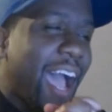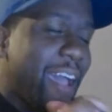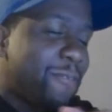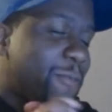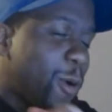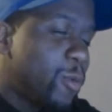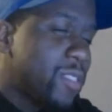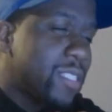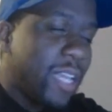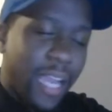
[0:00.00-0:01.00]

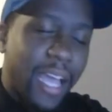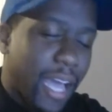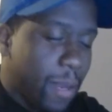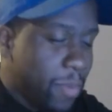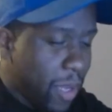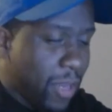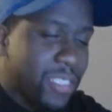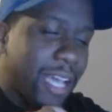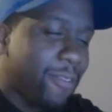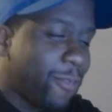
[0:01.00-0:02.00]
first,
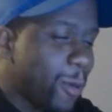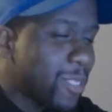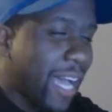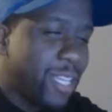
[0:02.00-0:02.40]
I